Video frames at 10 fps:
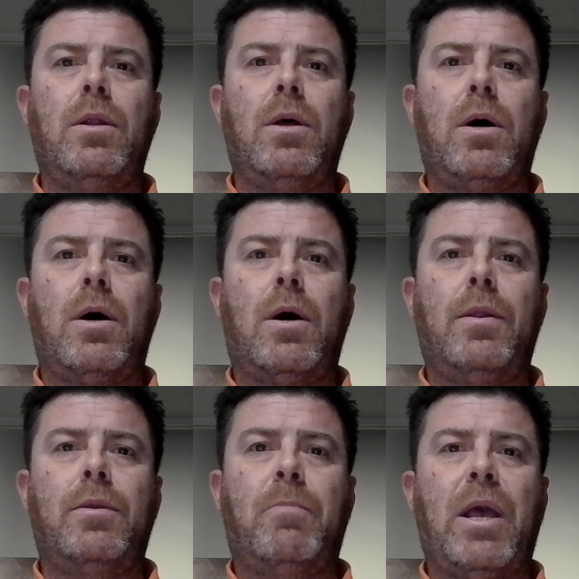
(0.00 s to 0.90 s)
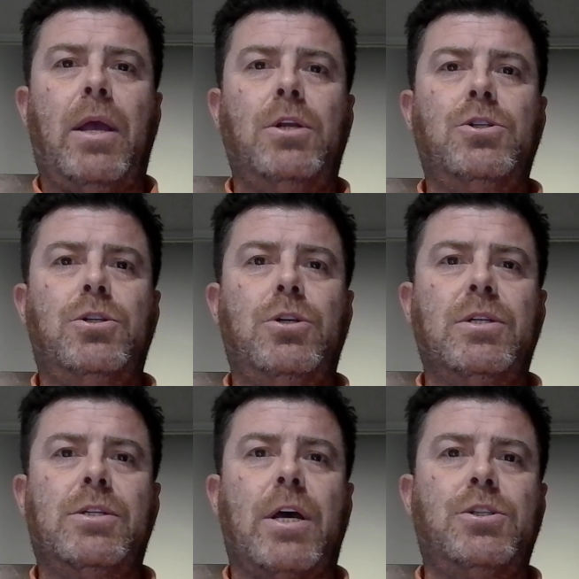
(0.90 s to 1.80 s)
the page to the
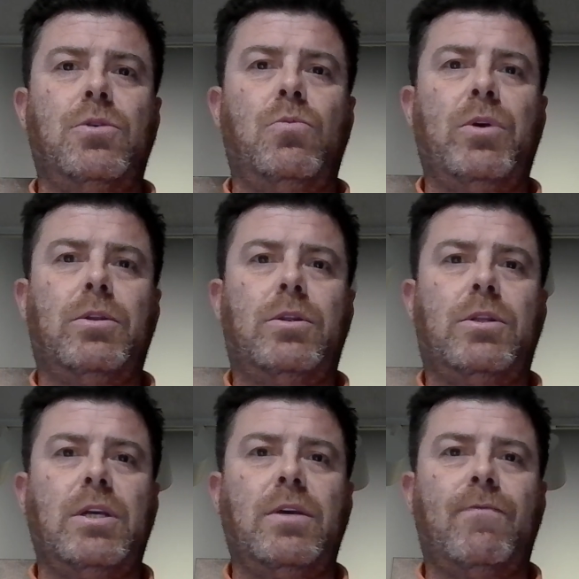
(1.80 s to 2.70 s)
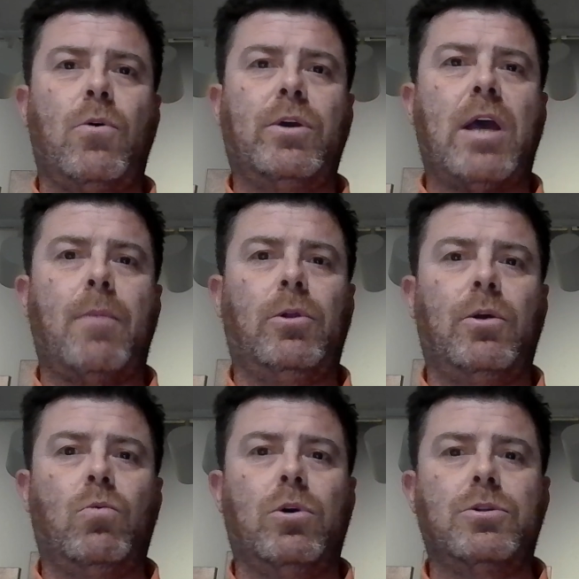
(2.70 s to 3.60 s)
section with the vocabulary
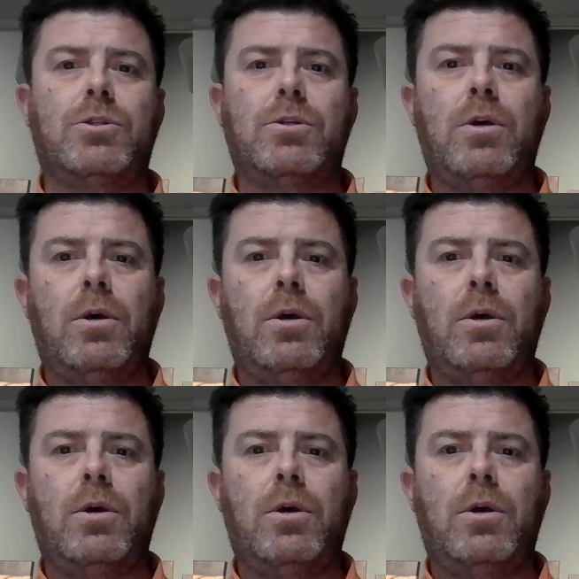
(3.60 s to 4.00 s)
words.